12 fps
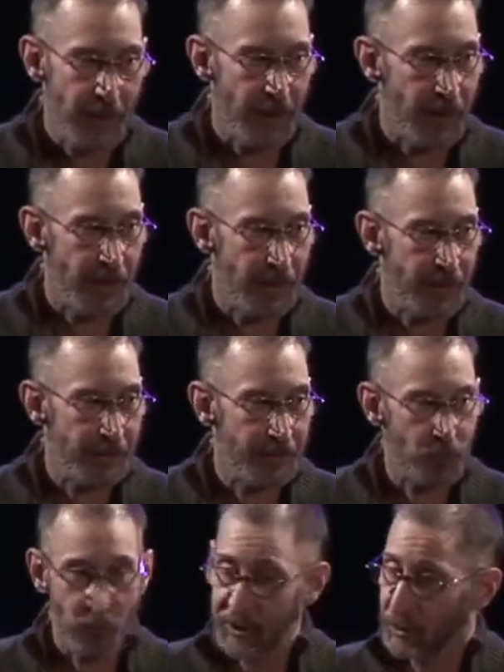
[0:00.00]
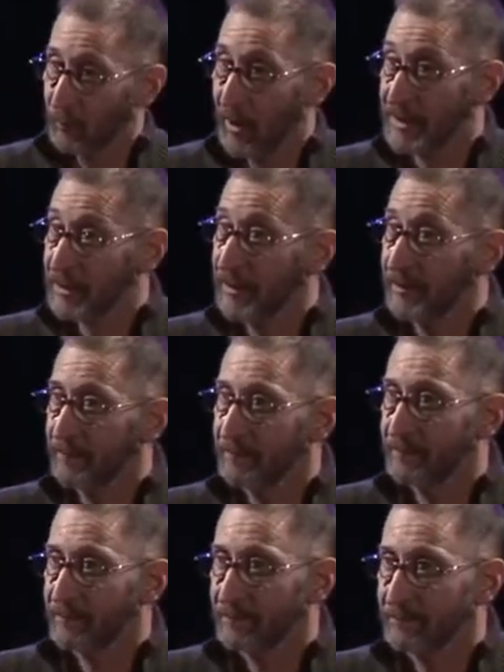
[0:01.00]
was arrested.
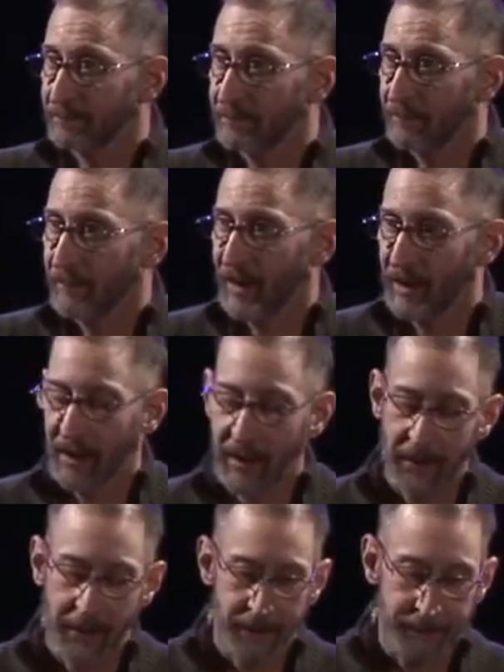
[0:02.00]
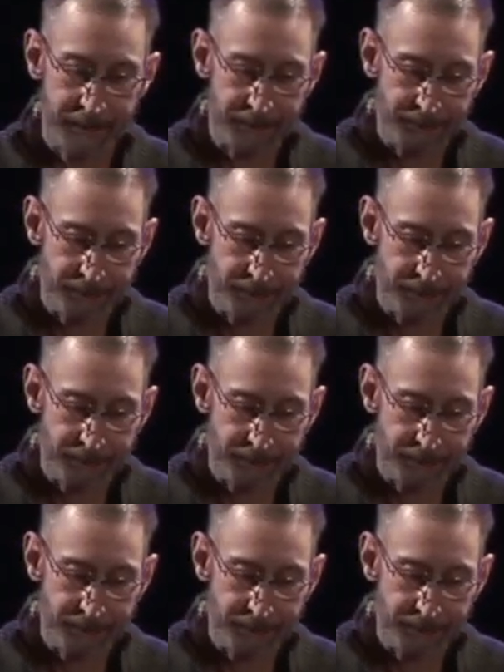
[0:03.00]
Then